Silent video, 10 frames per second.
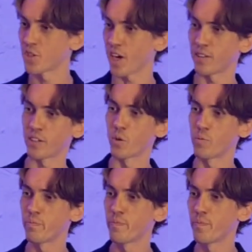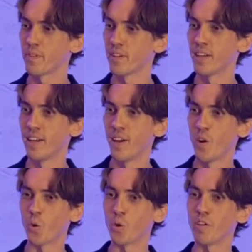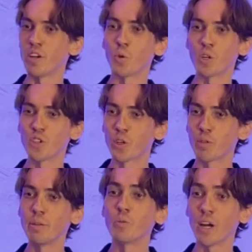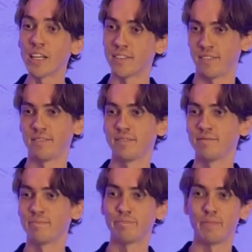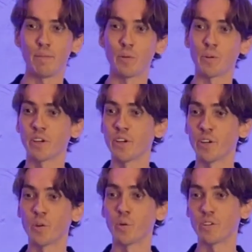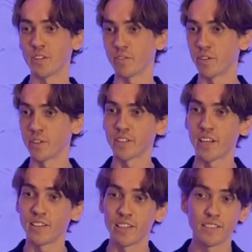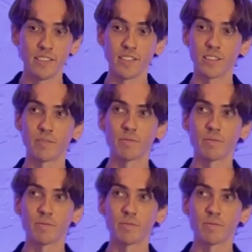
child at home. Or even worse, she could have been right. Maybe it was her who was there first and I didn't see her.